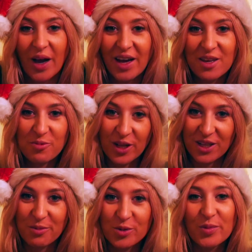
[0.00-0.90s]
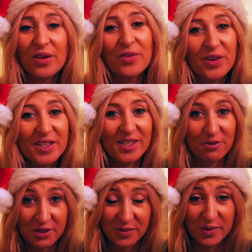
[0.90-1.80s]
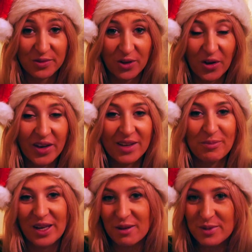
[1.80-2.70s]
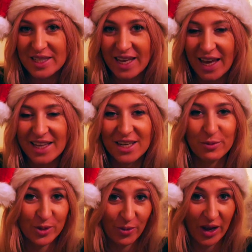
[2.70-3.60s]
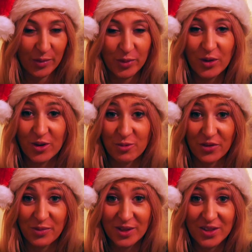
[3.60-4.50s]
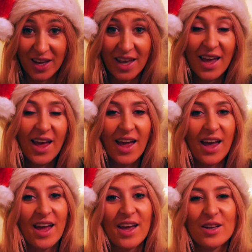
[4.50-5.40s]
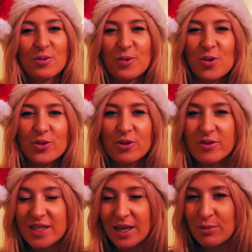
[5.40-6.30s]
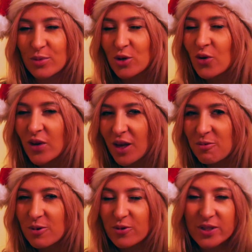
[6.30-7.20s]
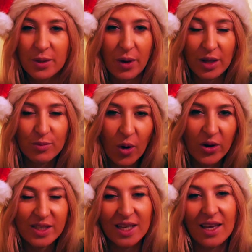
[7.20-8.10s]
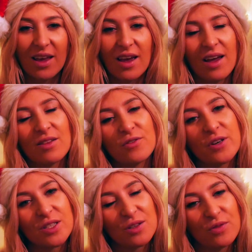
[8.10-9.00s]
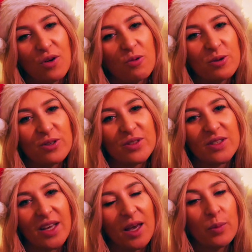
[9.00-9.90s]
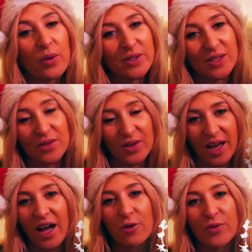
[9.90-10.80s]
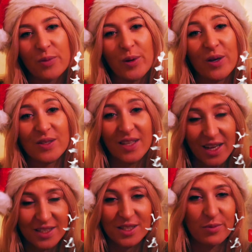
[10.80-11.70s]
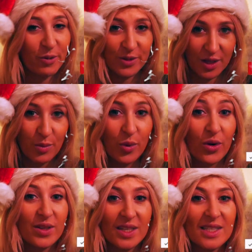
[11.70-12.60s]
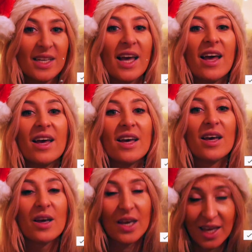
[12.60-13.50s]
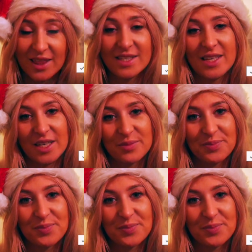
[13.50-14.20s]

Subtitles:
Hi, welcome on my first Christmas vlog. My name is Kate and I'm so happy you're with me today. And we'll do some cooking, we'll do some unboxing, and first of all we'll stay positive and healthy because that's the most important in this year.